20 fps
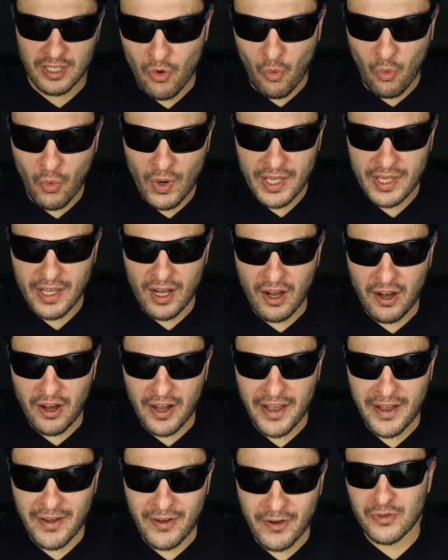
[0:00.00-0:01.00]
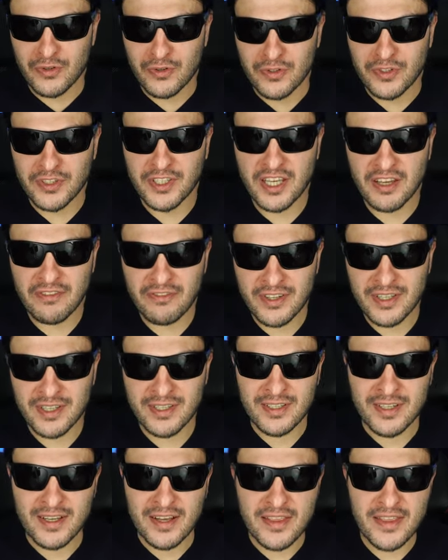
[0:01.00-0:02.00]
We are
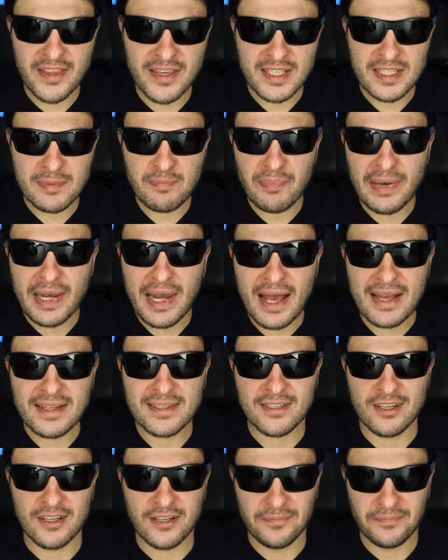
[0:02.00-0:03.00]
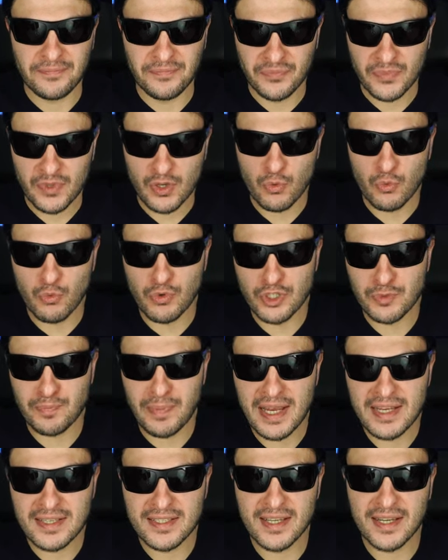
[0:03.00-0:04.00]
given this platter, which
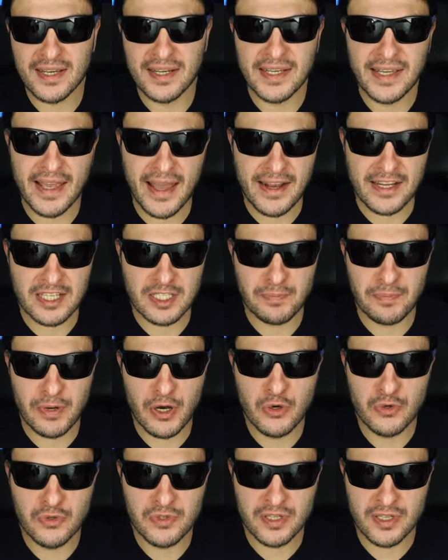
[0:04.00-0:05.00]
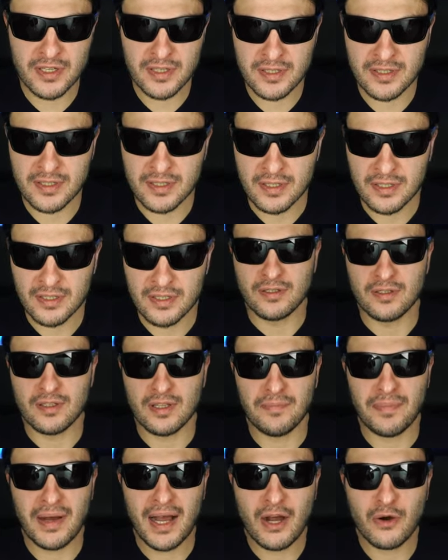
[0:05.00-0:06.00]
basically exposes
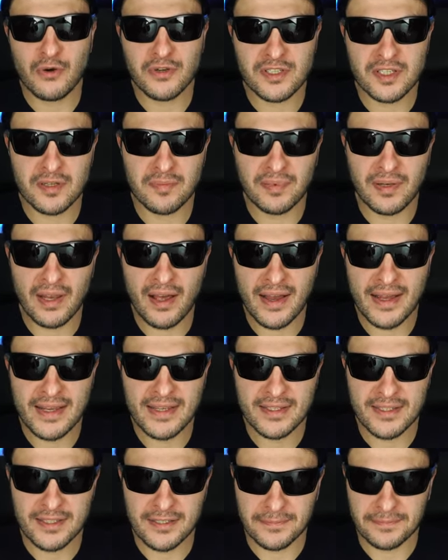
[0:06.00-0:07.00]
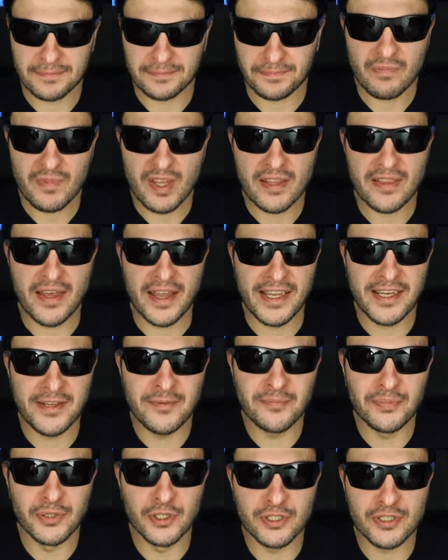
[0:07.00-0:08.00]
the power supplies, the
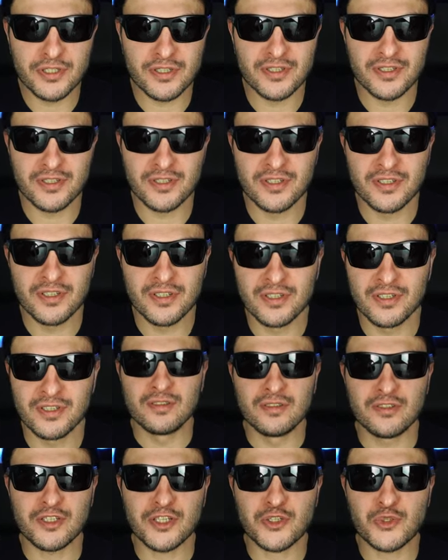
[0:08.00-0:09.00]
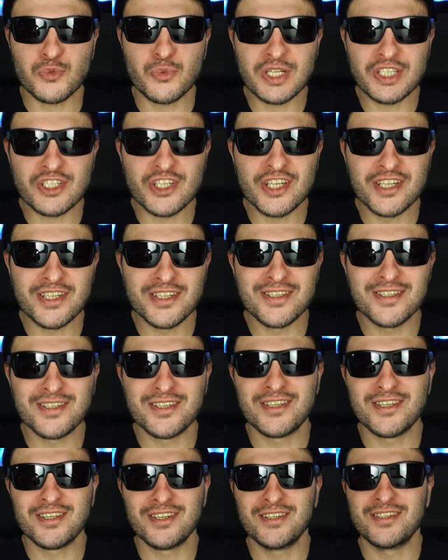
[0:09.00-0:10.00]
inputs, the
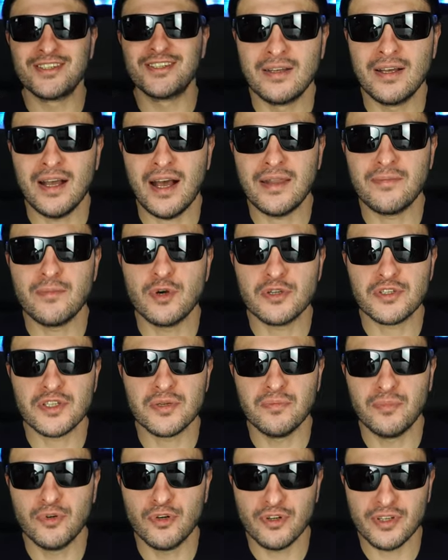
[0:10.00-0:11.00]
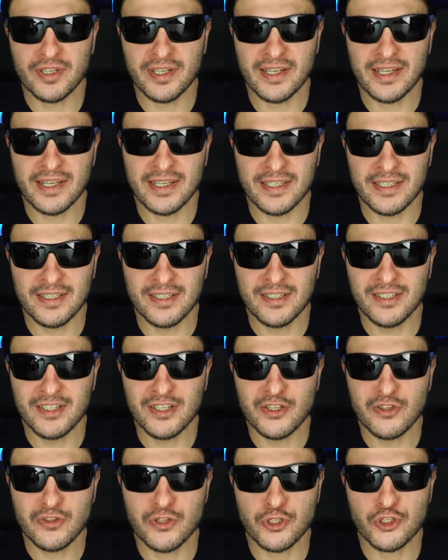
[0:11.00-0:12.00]
switches, and most importantly,
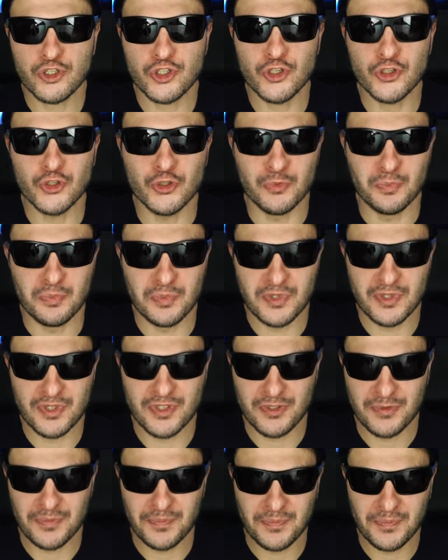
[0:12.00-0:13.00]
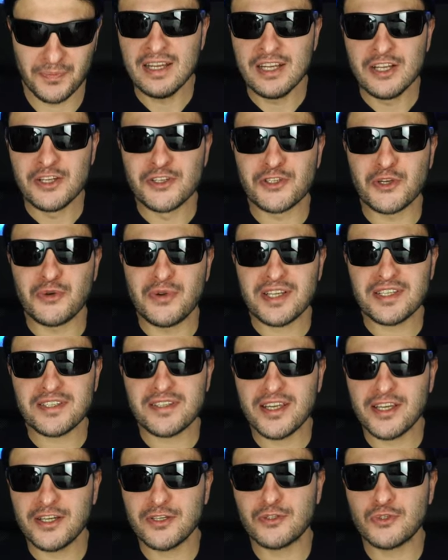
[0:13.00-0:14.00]
the tubes. So let's
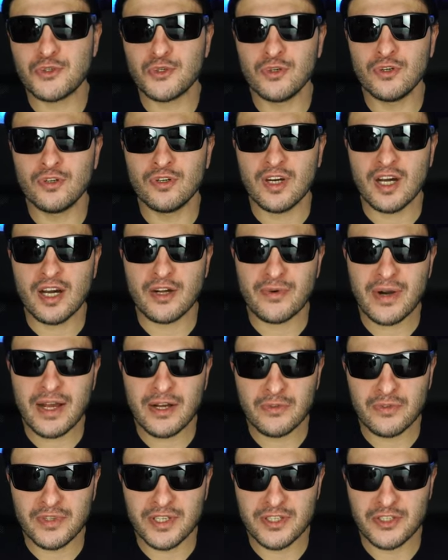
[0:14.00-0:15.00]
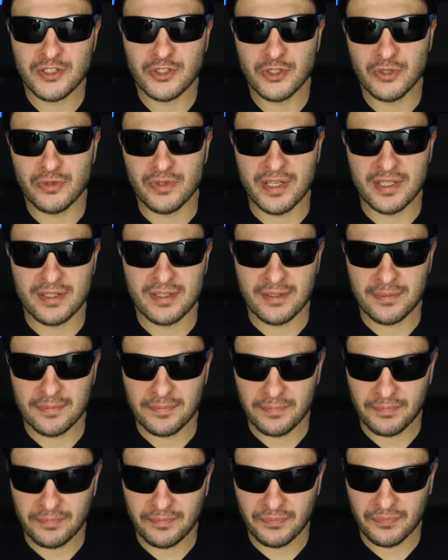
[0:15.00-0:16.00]
take a tour around this unit,
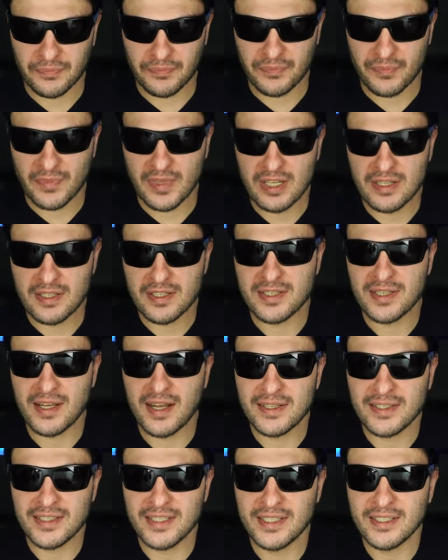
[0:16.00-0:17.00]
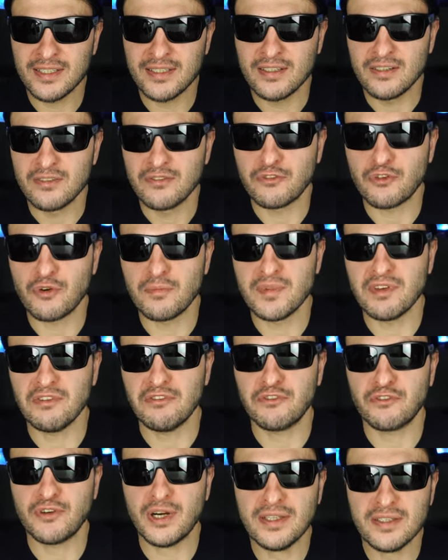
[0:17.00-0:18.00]
starting from the
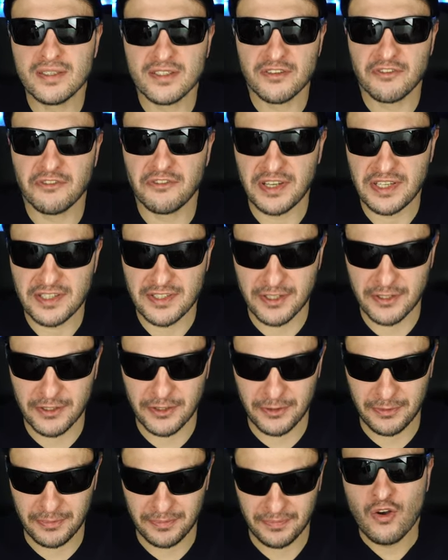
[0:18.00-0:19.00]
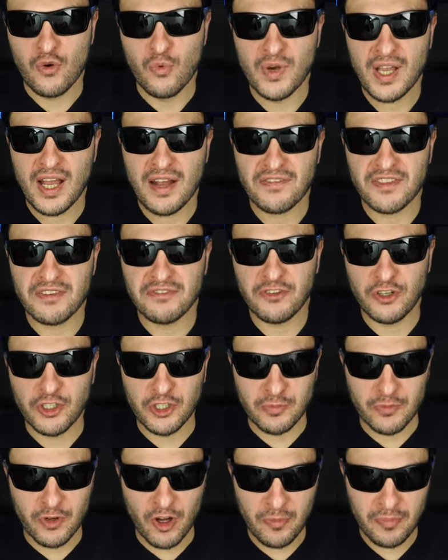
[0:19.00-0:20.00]
front facing you. We have the
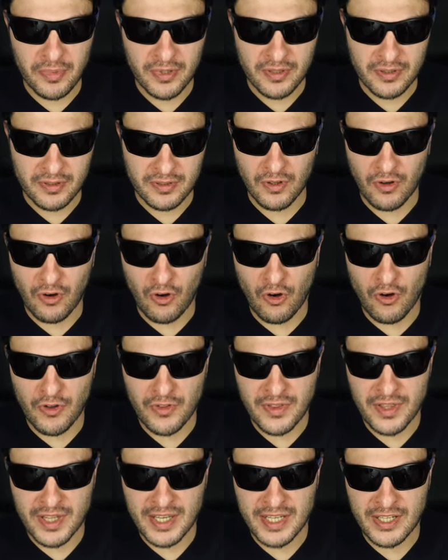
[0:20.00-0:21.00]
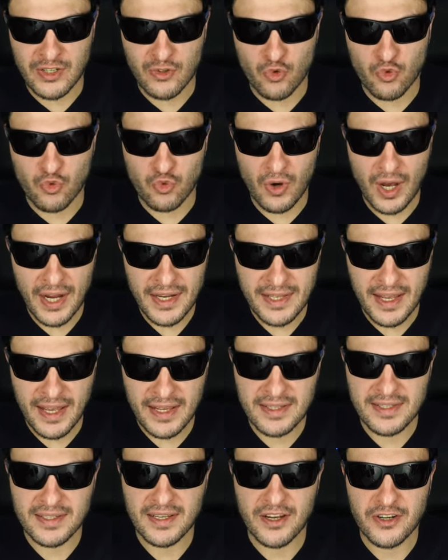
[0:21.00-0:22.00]
volume knob on the
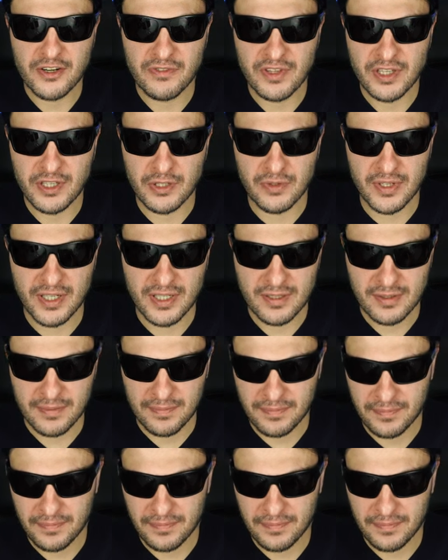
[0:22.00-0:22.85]
right-hand side of the unit.